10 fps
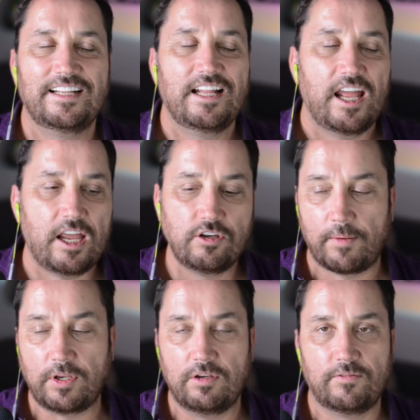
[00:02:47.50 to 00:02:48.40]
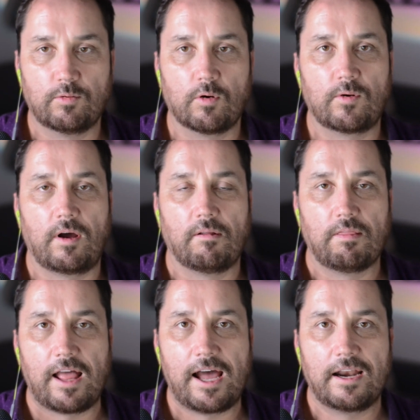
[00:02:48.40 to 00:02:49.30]
And you've grown a
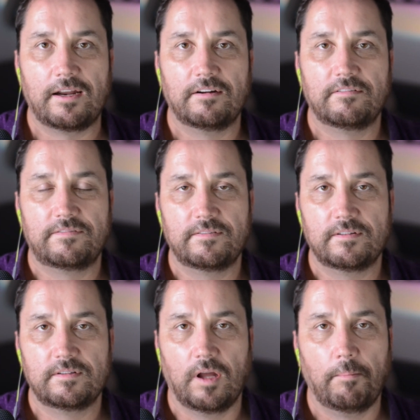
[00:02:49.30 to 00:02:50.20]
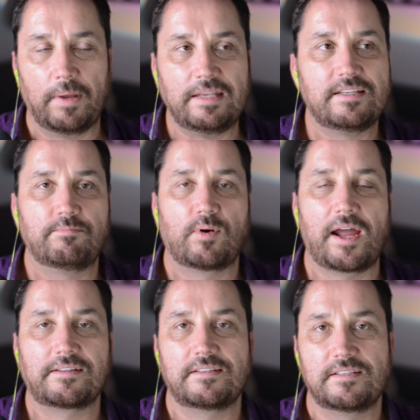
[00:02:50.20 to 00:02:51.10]
lot of amazing
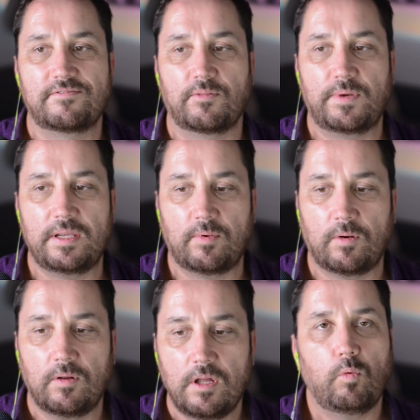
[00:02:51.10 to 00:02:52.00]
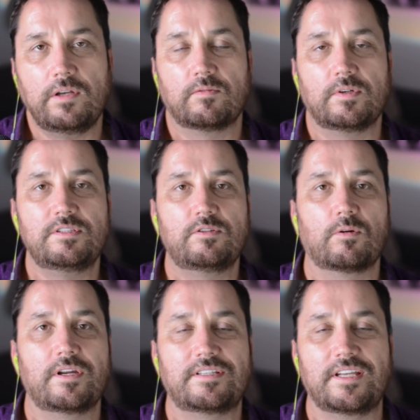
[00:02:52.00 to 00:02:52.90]
practices for people. What
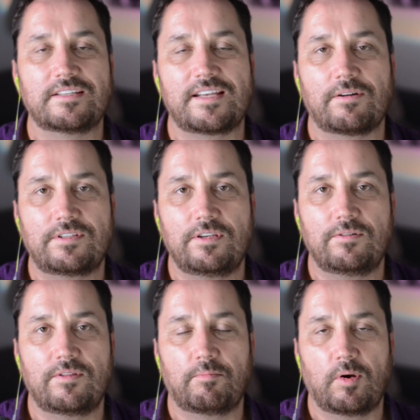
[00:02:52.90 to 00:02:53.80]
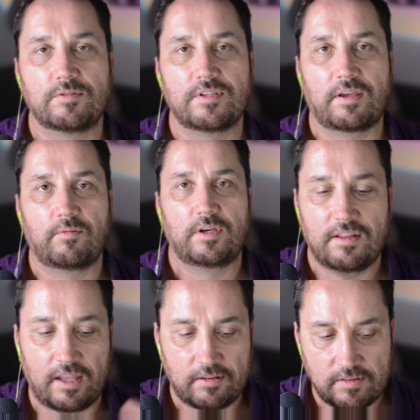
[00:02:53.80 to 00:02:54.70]
story stands out to you the most? Like when you
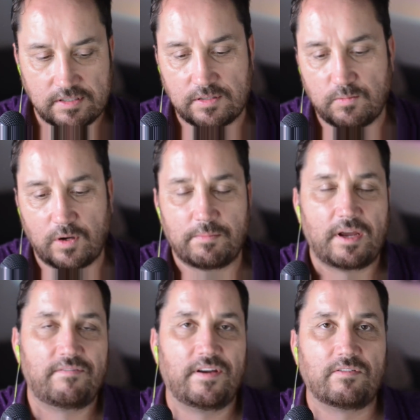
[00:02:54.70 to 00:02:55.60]
say, this is one of my favorite